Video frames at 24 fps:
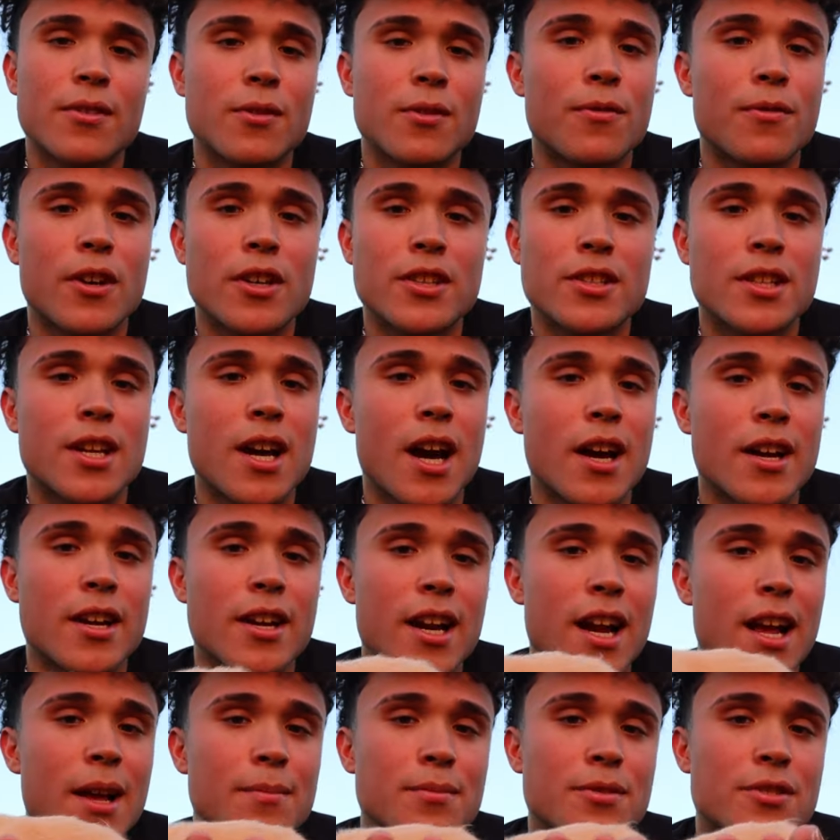first got
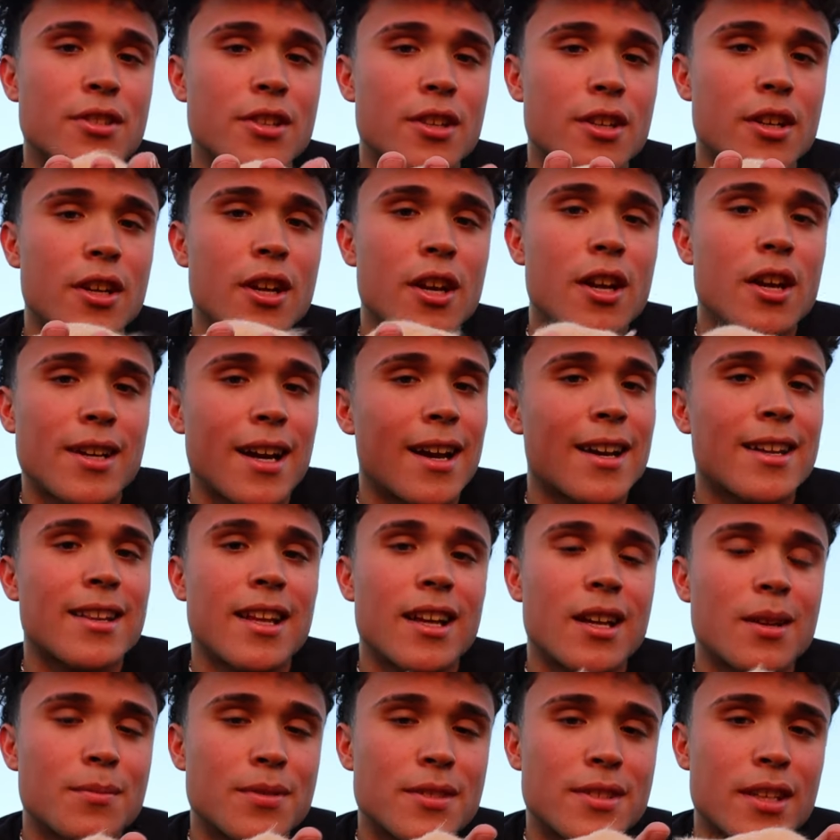your hamster, you gotta
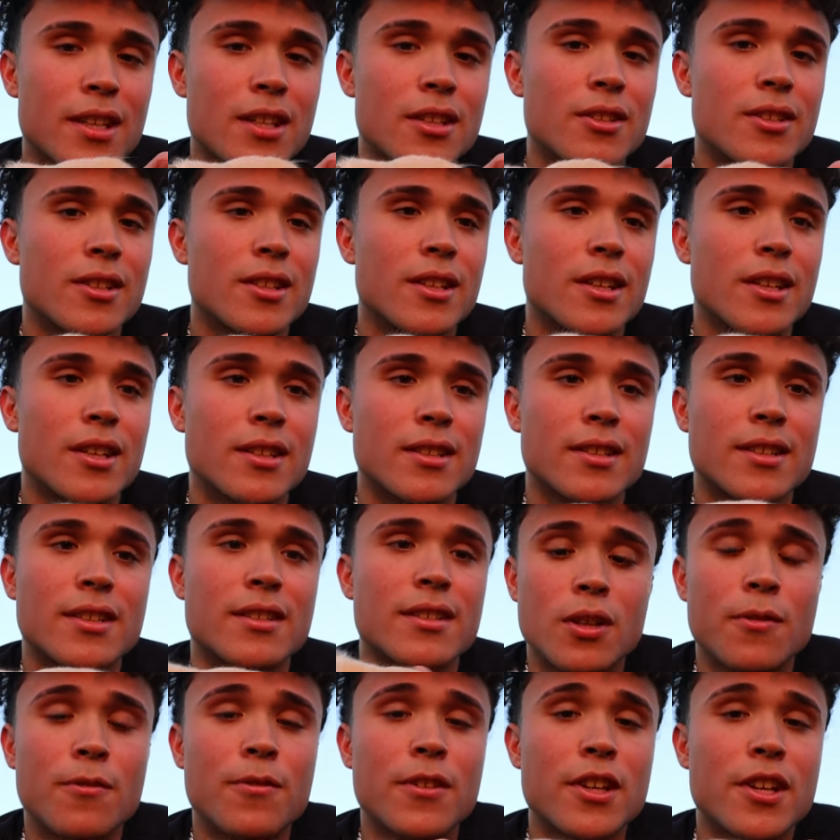let them settle in.
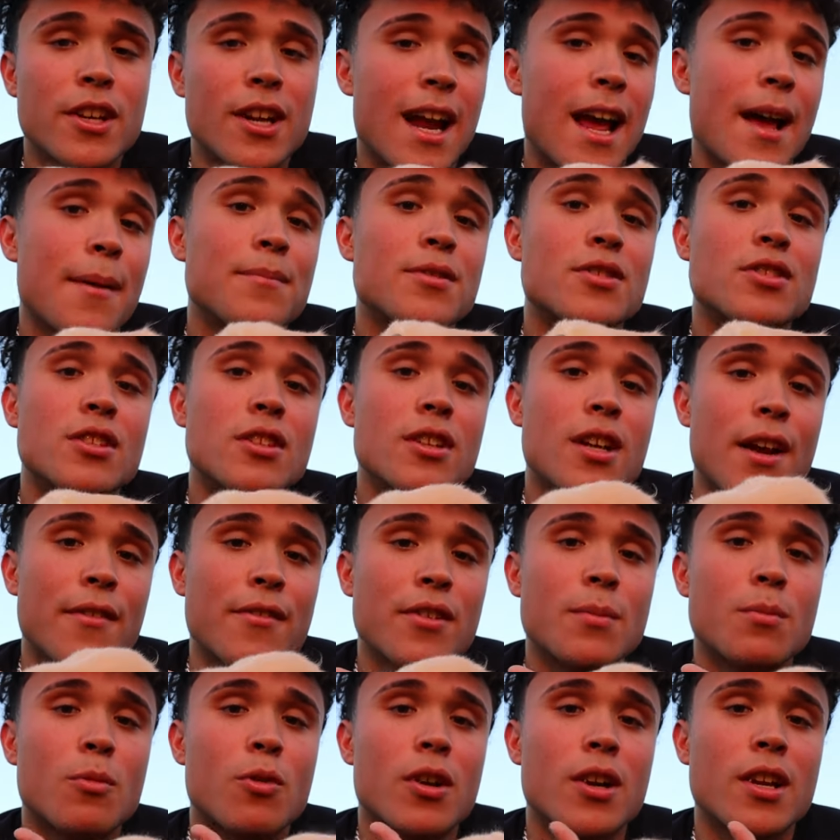When you feed your hamster
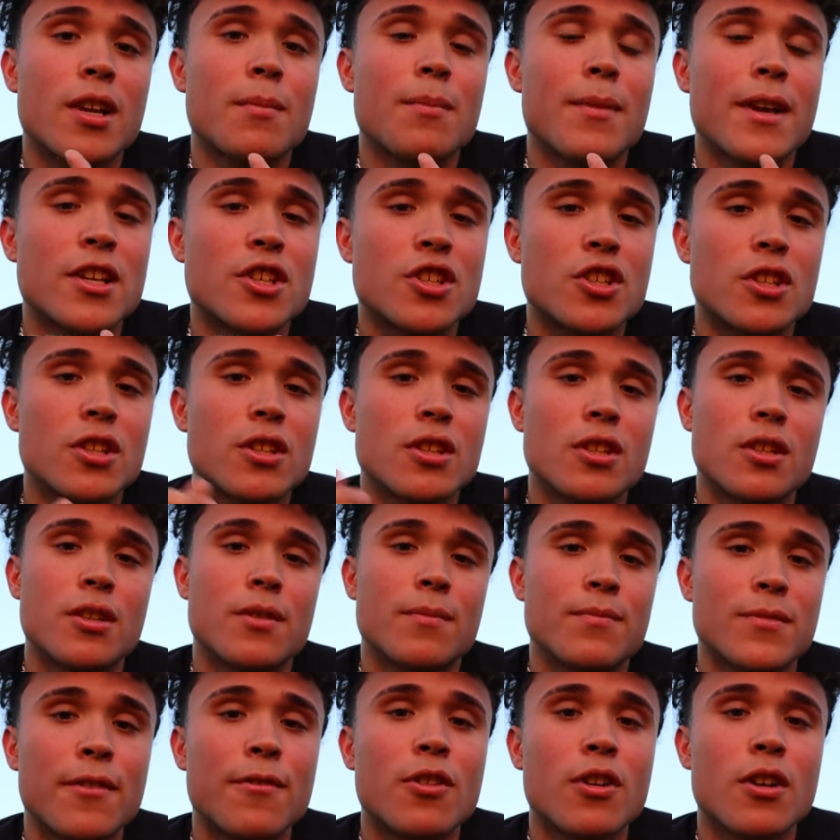every morning, make sure to
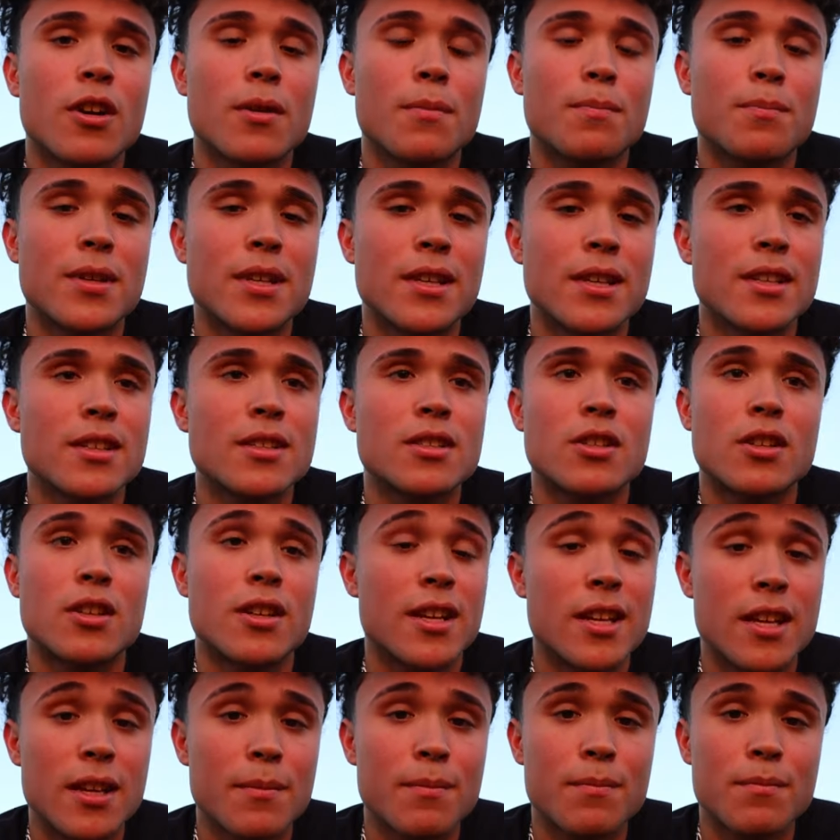give her a piece, or
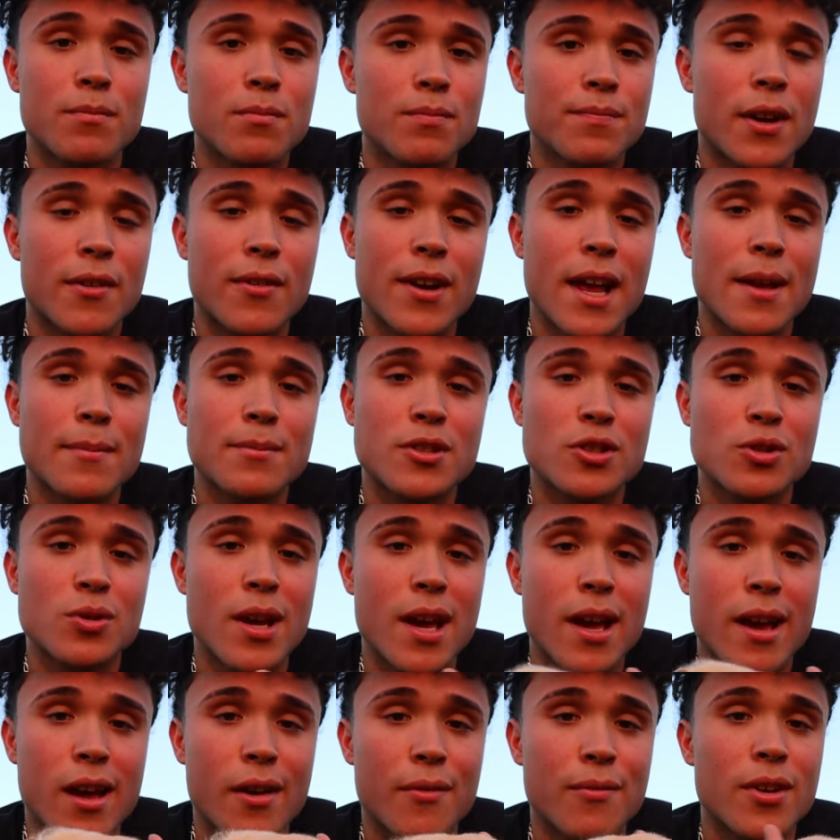him, whatever hamster you
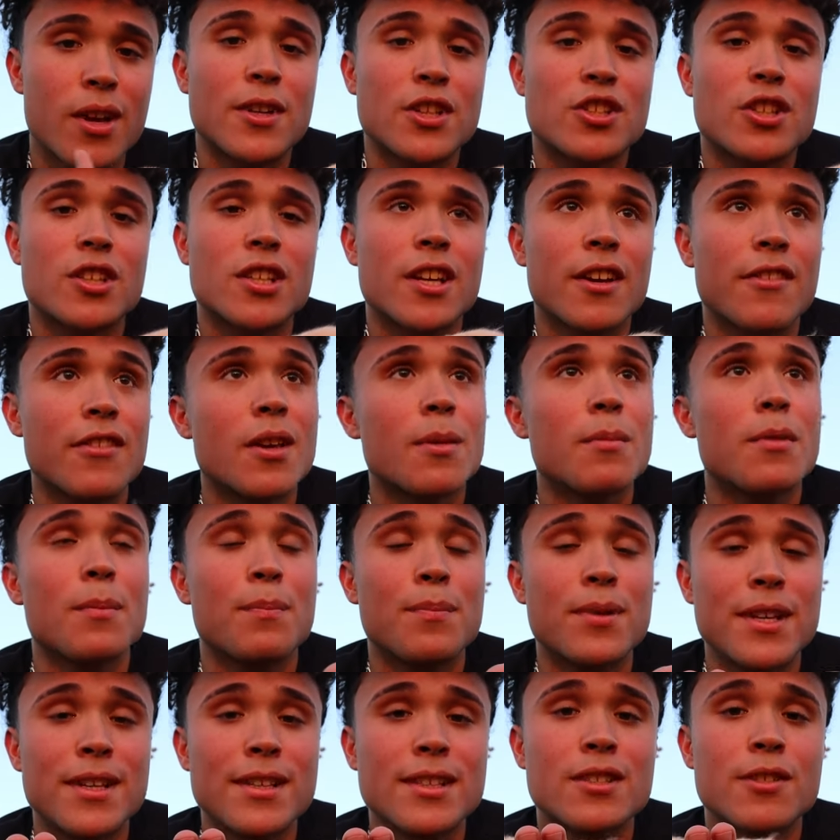have, make sure to give them a
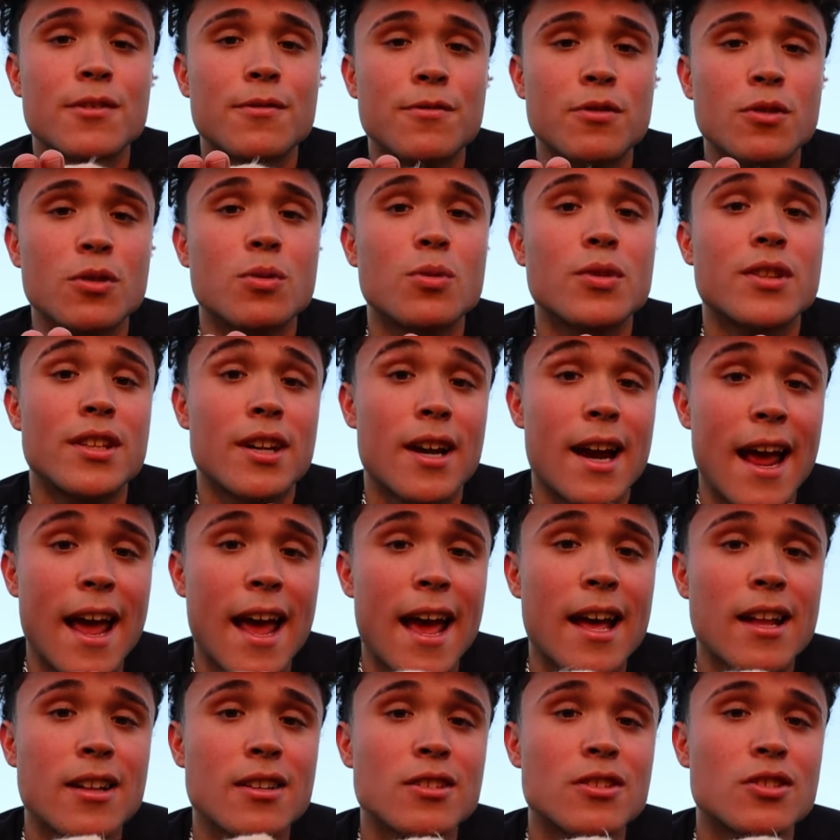piece of food with your
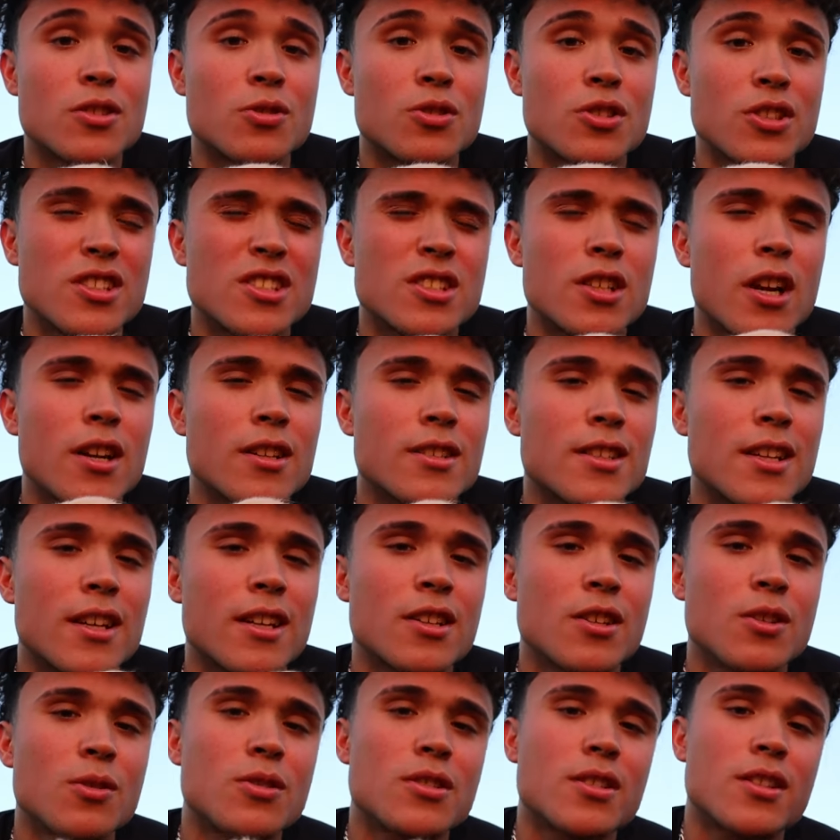hand so she starts
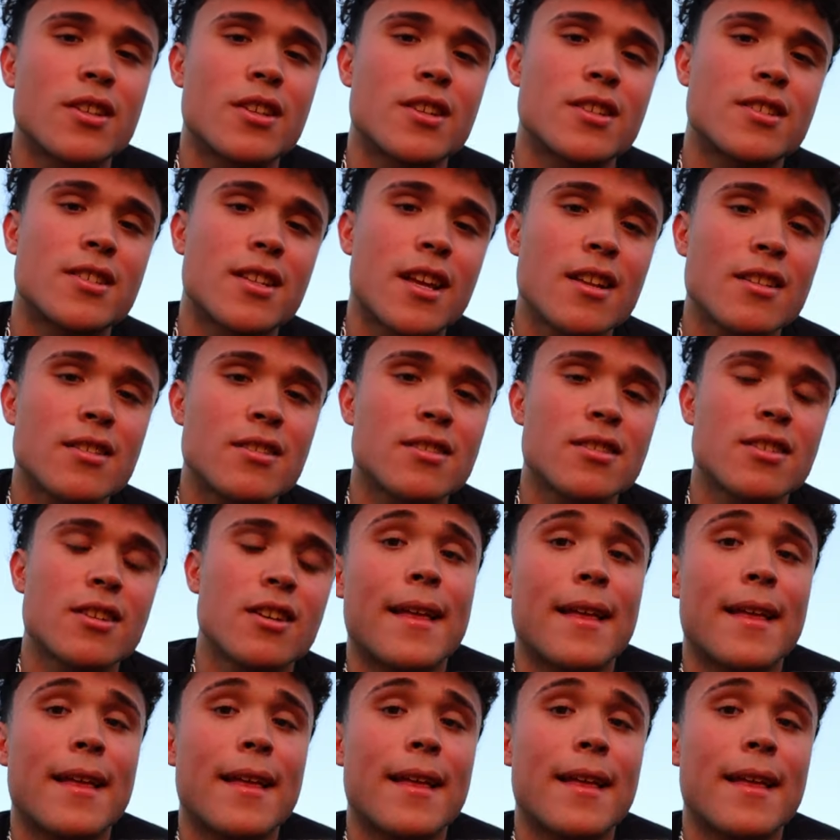getting used to your scent.